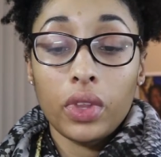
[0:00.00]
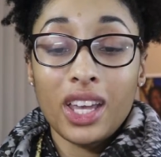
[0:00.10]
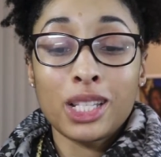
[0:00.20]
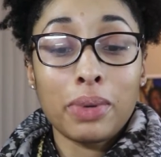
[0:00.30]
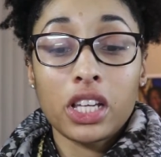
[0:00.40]

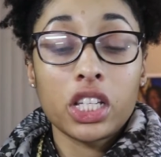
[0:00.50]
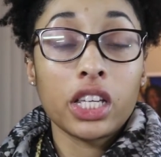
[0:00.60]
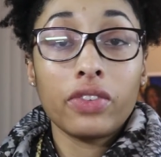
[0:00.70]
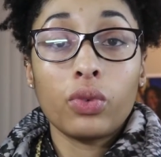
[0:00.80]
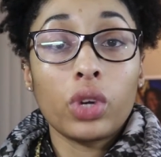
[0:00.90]
especially
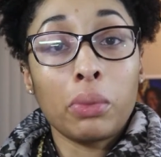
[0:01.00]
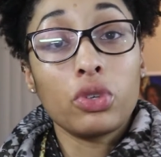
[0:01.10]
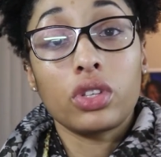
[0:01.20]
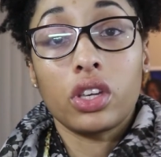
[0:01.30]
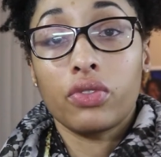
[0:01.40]
given what I'm
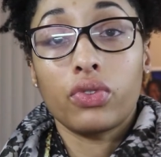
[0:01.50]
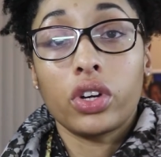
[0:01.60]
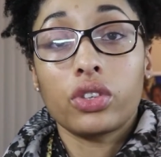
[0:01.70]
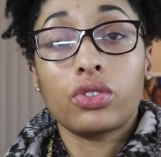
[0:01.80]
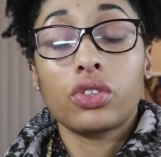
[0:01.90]
using it
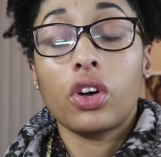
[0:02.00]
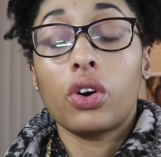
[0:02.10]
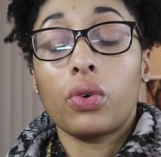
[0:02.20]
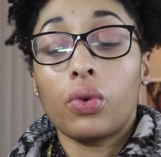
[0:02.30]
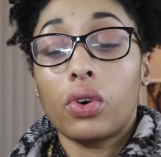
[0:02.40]
for.
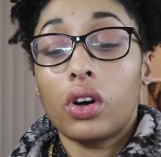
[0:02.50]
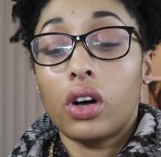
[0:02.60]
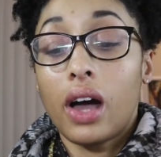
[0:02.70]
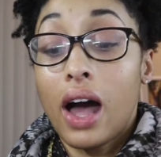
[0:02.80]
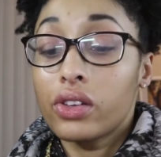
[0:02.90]
So
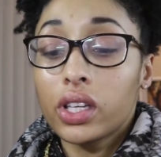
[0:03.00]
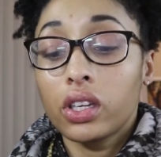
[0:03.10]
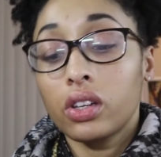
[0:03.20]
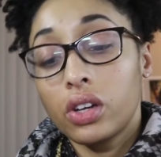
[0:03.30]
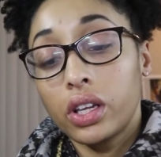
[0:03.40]
I was
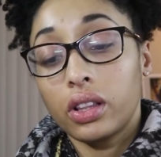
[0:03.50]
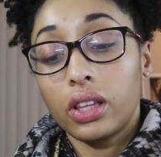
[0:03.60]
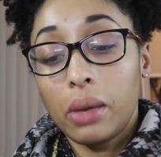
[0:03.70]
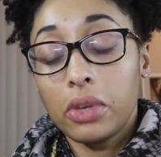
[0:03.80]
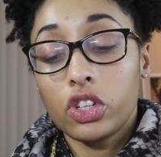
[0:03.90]
like, you know what,
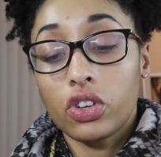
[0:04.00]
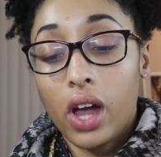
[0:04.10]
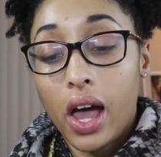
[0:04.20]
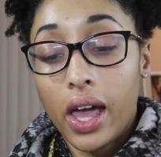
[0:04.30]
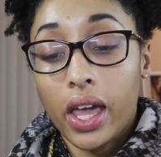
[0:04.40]
let me
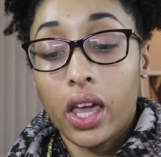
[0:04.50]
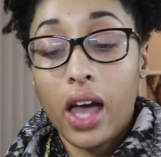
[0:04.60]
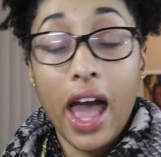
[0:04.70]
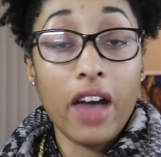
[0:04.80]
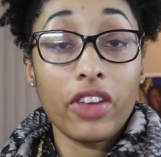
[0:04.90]
try.
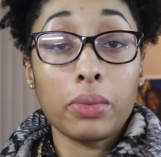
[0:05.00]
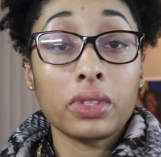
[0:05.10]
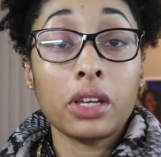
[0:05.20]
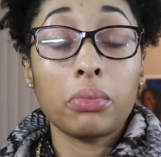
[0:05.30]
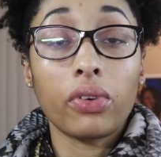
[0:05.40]
I have
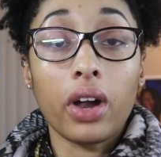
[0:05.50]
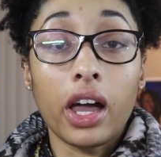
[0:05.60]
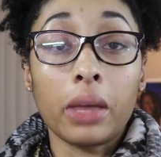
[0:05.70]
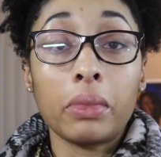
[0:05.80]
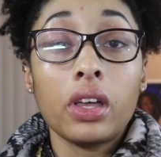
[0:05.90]
Amazon
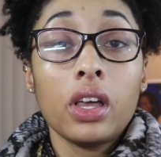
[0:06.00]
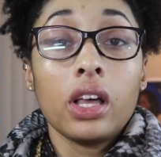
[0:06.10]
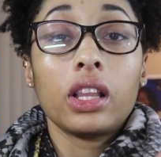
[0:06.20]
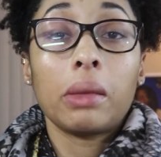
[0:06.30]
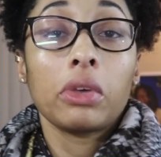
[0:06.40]
Prime.
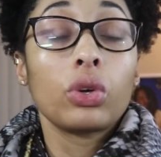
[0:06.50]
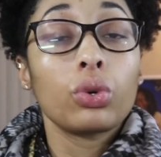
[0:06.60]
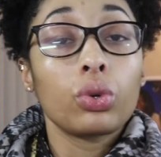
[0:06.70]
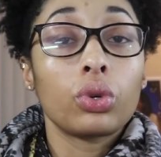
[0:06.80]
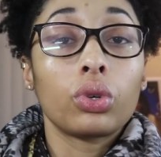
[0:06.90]
Let me
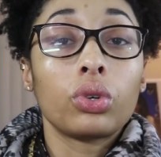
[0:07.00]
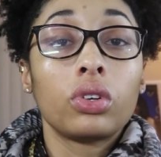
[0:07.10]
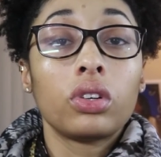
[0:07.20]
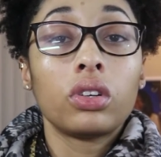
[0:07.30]
Google